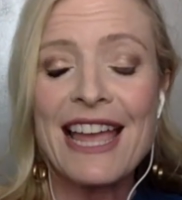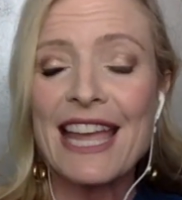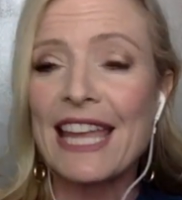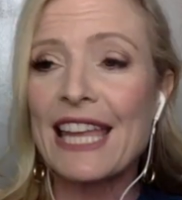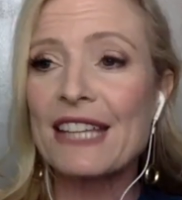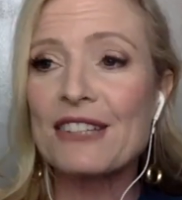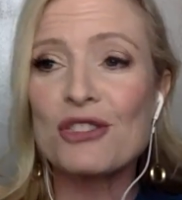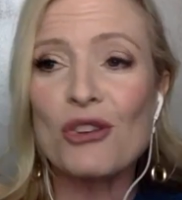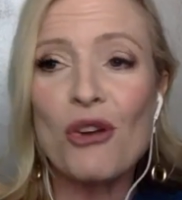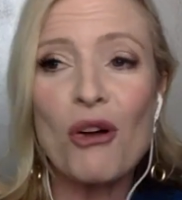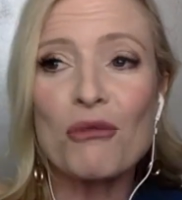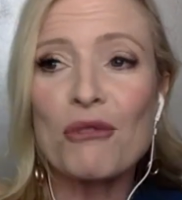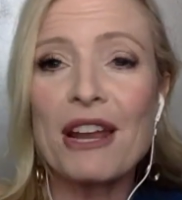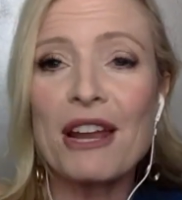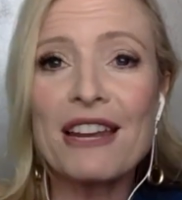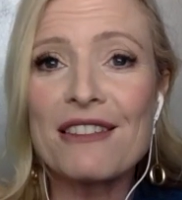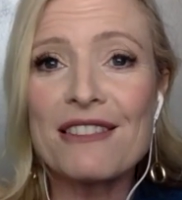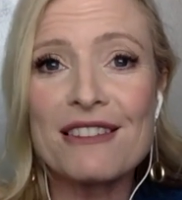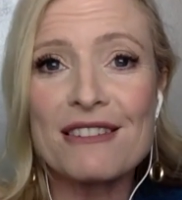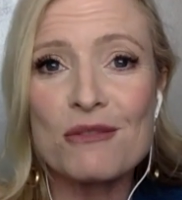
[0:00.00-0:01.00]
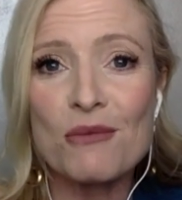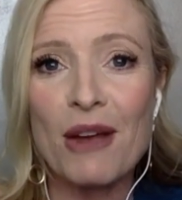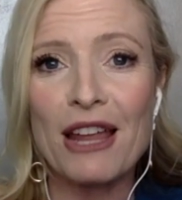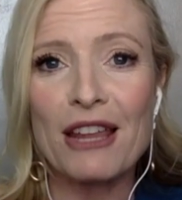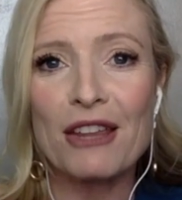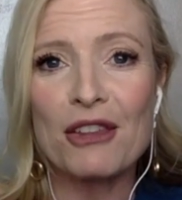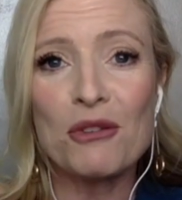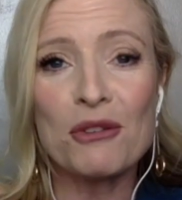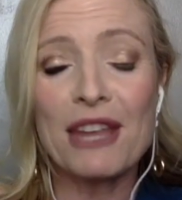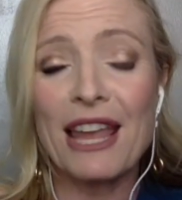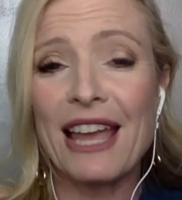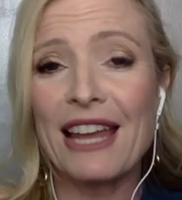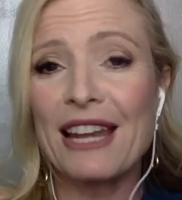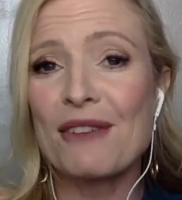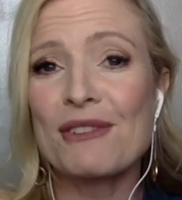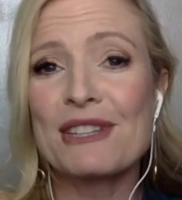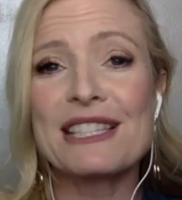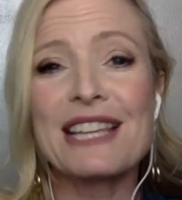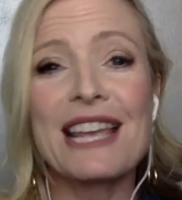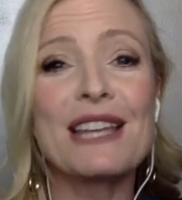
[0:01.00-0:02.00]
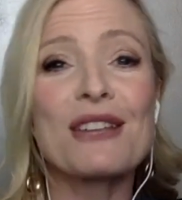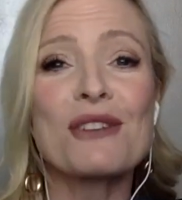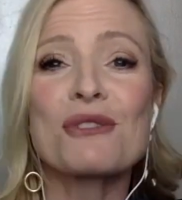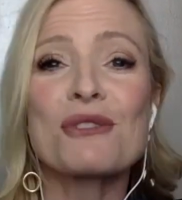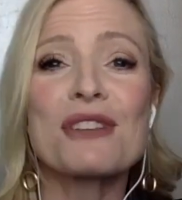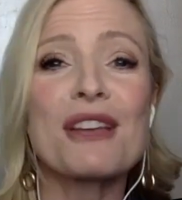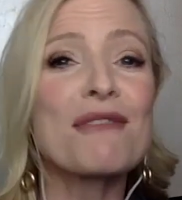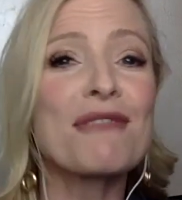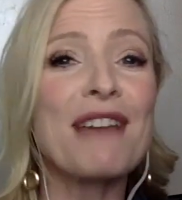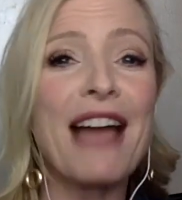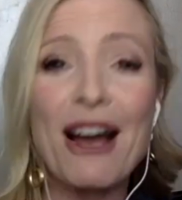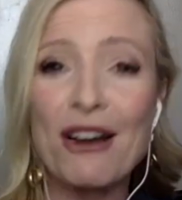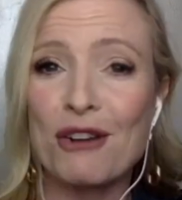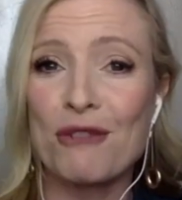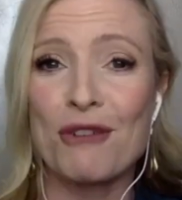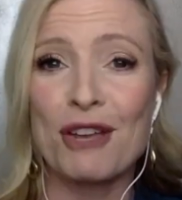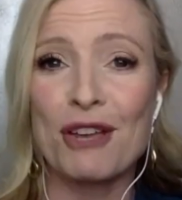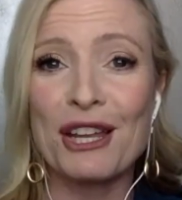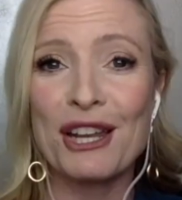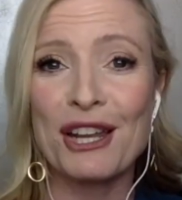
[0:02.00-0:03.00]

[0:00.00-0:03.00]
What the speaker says: It's already this way. You can't even take yourself out of it.